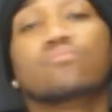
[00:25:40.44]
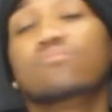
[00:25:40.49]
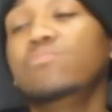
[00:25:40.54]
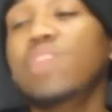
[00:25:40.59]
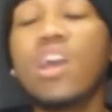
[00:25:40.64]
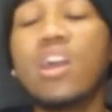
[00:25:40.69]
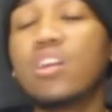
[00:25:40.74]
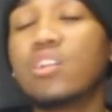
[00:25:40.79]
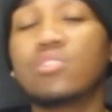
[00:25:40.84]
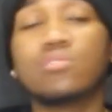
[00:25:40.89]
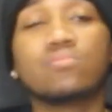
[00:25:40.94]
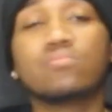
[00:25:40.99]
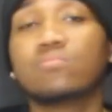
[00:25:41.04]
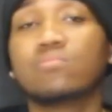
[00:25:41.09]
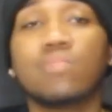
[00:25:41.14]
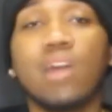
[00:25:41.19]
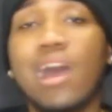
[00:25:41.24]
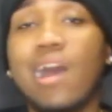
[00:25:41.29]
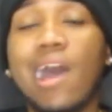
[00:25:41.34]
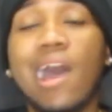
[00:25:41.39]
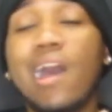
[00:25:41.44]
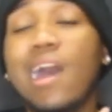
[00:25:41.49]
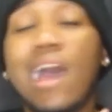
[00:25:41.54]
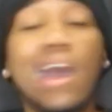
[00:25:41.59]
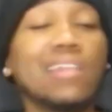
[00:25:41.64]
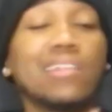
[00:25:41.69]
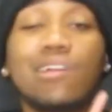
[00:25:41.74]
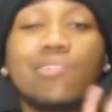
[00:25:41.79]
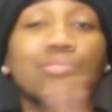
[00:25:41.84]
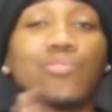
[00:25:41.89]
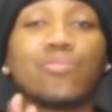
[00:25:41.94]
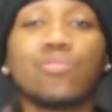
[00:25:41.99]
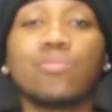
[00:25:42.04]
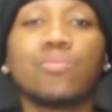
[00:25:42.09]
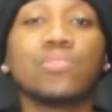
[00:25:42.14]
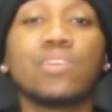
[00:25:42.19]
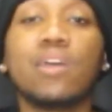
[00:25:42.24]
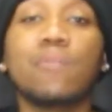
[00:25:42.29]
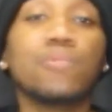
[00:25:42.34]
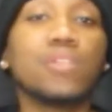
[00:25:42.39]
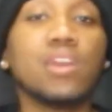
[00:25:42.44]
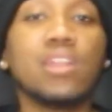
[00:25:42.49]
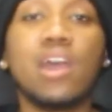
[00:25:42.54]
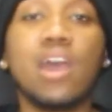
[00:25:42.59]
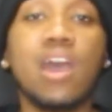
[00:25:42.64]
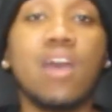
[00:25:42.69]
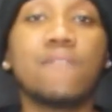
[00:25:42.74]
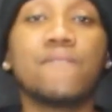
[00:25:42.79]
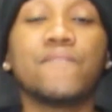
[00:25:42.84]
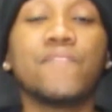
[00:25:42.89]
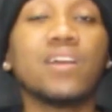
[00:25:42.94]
No. I don't agree with that one at all.